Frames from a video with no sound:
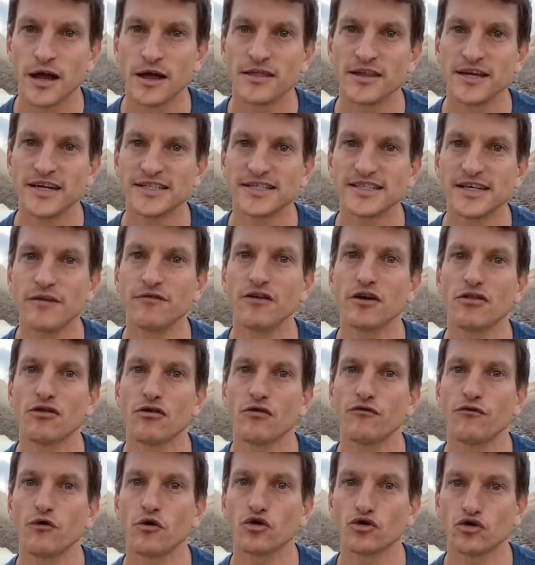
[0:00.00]
The 7th
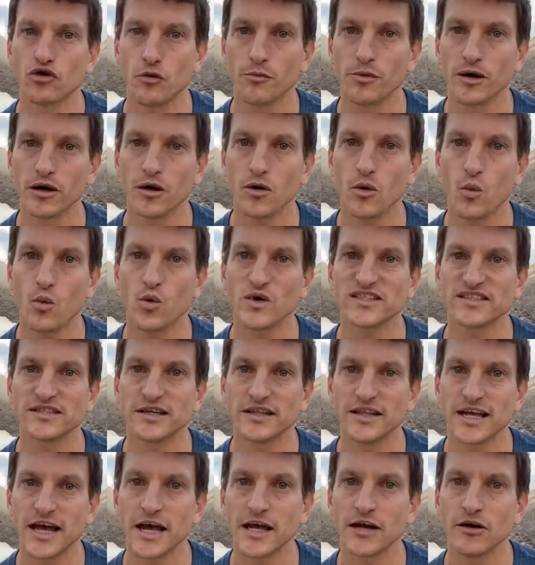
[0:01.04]
of October was the
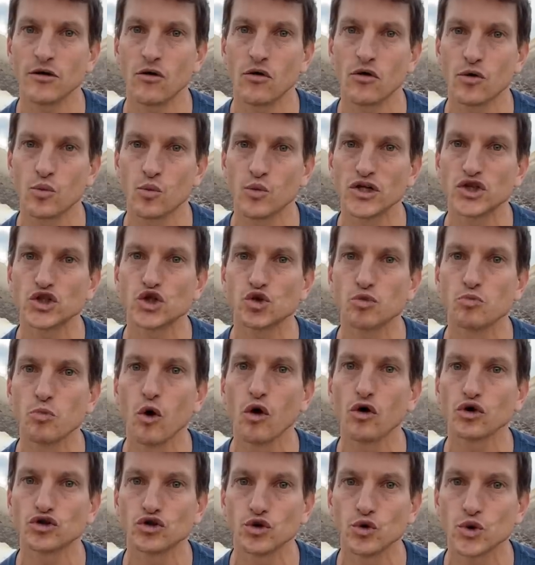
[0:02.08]
day on which
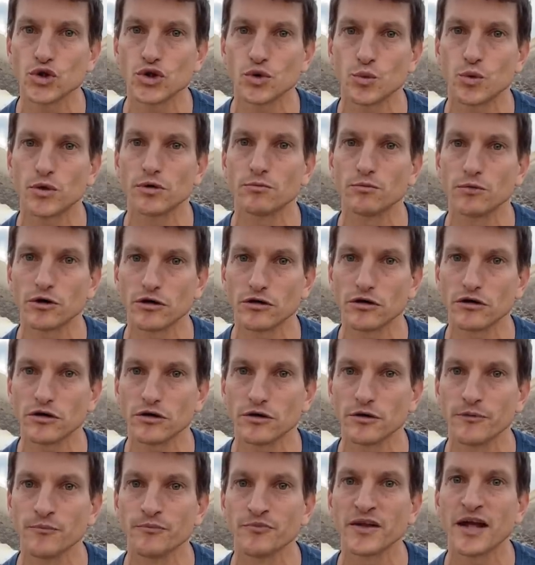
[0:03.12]
more Jews were
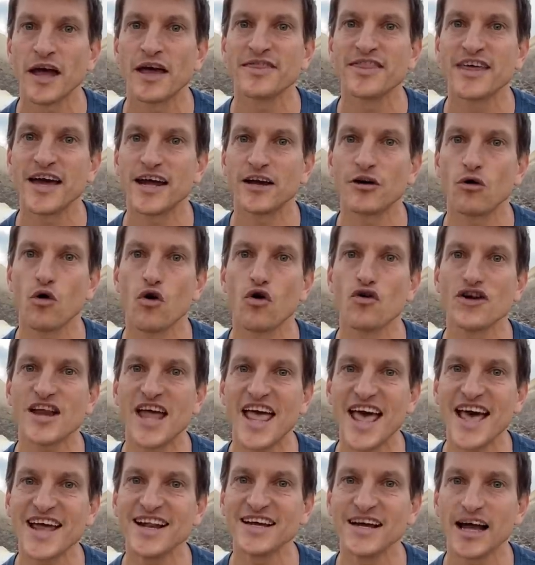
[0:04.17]
murdered than on
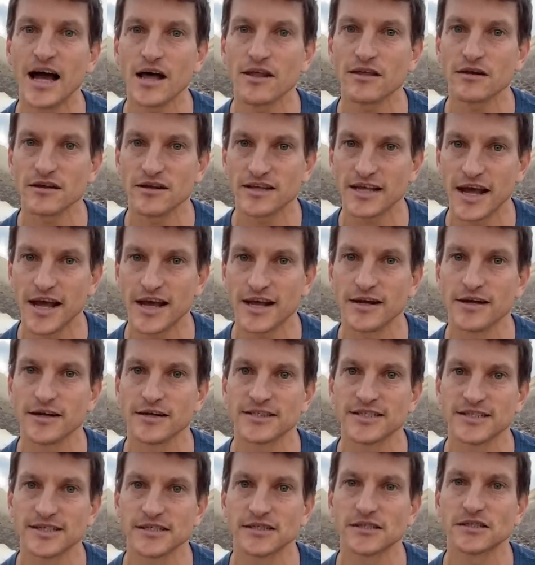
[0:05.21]
any other day
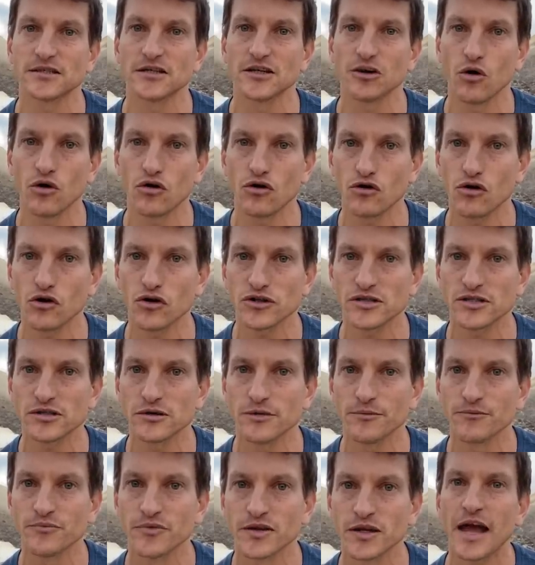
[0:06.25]
since the
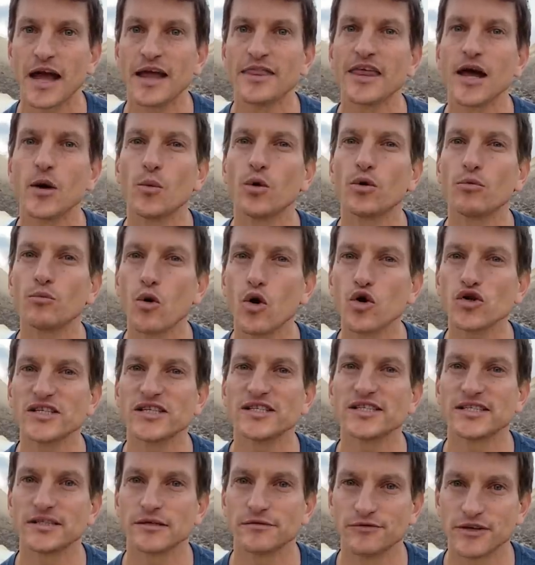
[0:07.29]
Holocaust, and they were
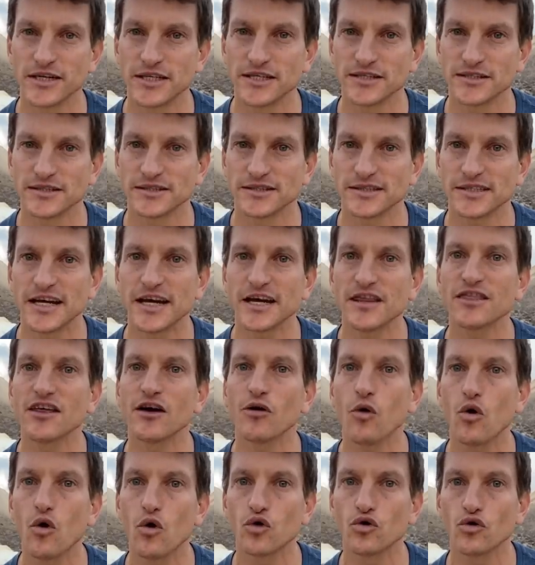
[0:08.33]
mostly civilians in
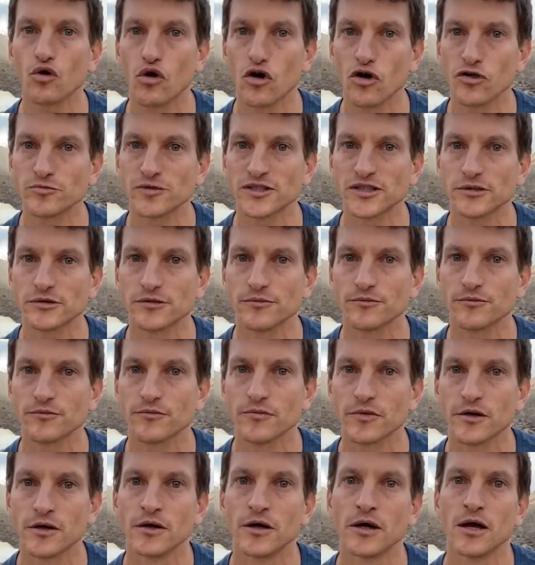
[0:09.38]
their own homes.
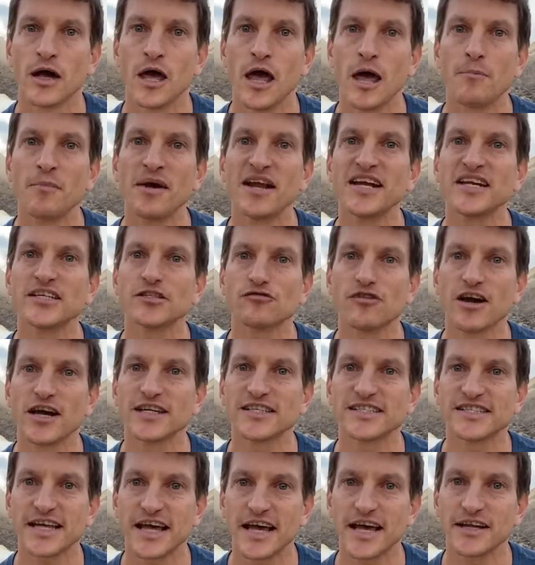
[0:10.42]
Many
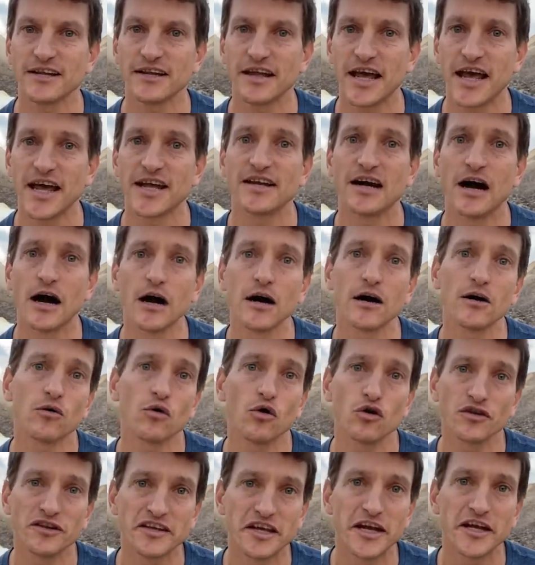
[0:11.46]
Israelis had and are
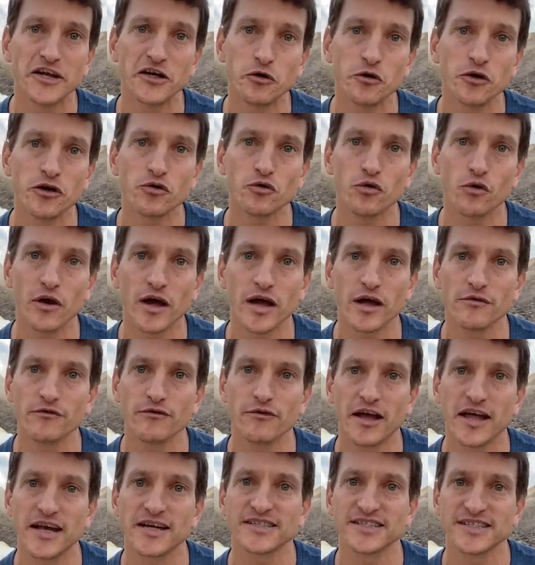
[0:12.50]
continuing to
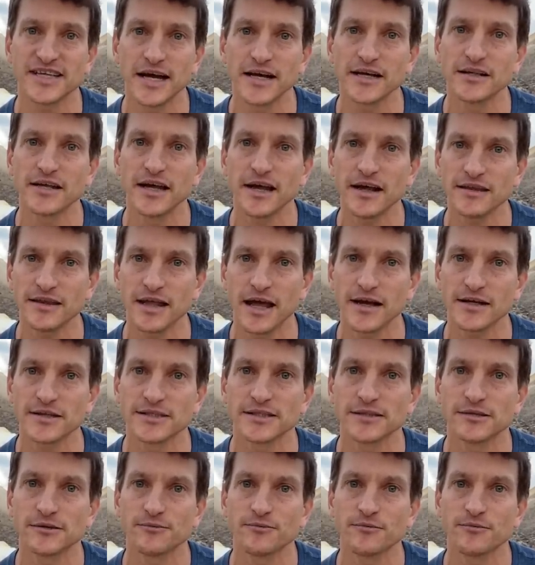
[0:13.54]
have anxiety attacks.